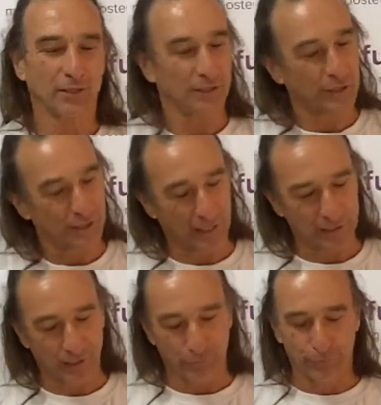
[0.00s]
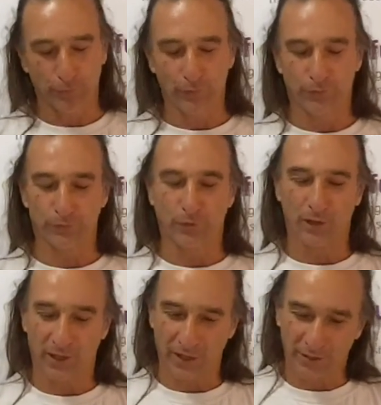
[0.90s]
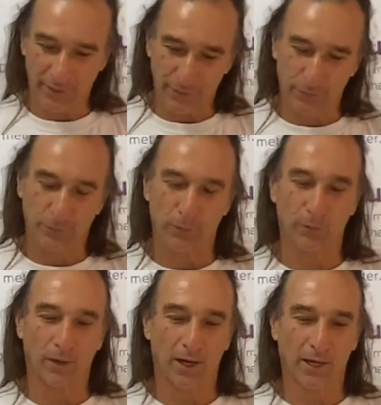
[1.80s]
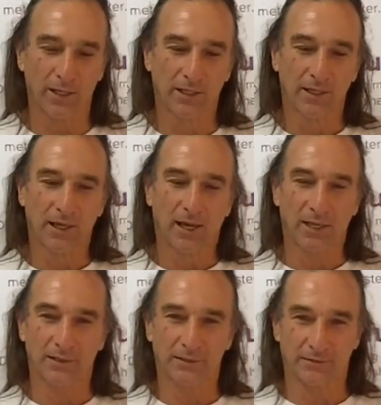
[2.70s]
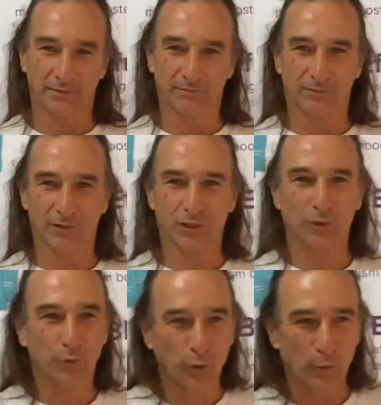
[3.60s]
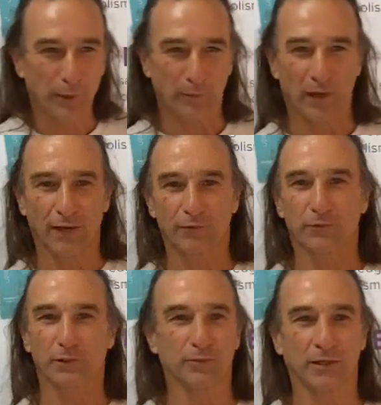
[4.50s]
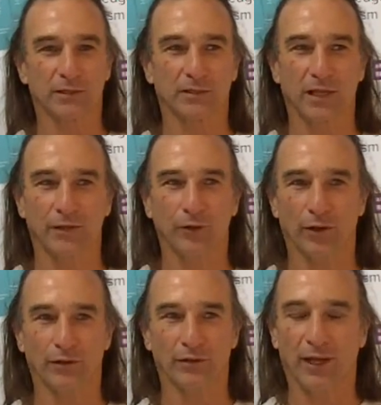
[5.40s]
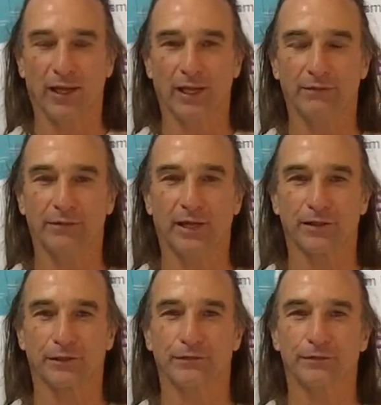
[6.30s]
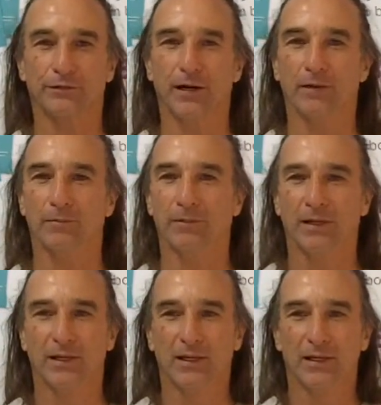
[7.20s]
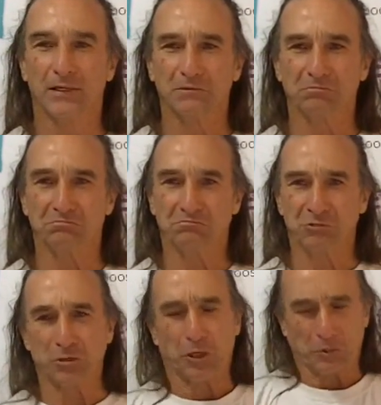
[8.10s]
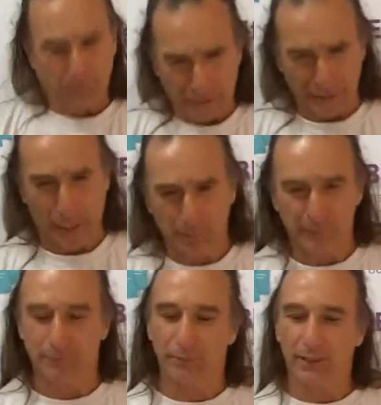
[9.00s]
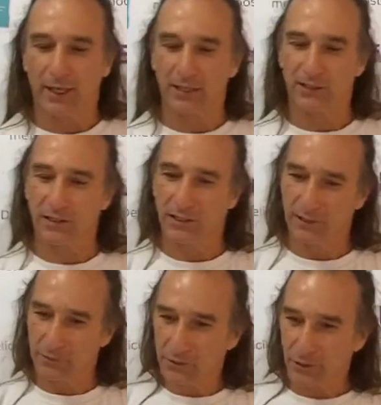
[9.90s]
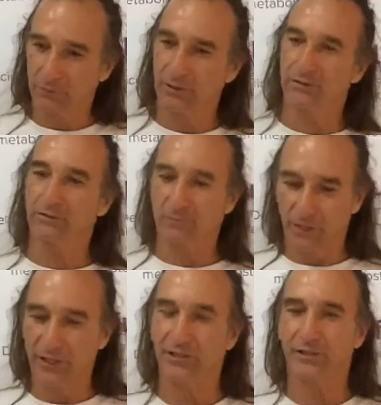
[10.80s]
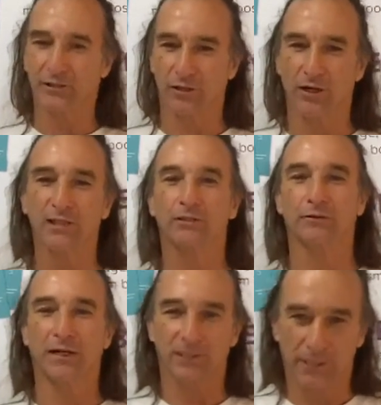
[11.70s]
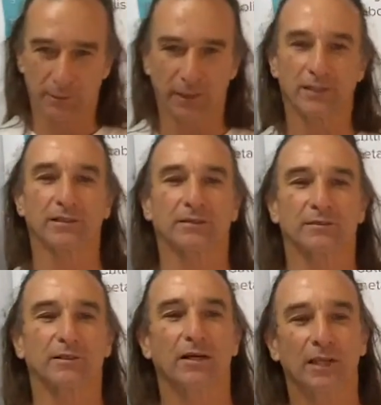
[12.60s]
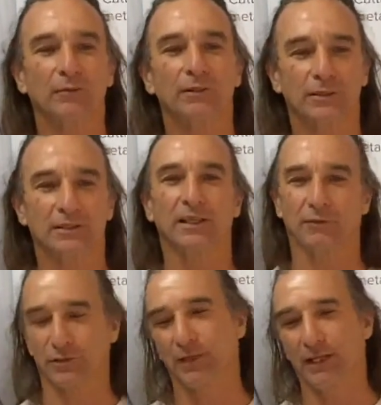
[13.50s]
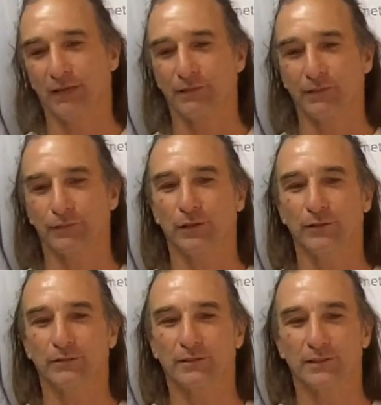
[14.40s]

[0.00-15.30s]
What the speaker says: just actually allow that to fall away and still call people afterwards, because, and not even out of desire to make it happen, but actually there was a real inner desire to actually speak to them. So that was really lovely to feel.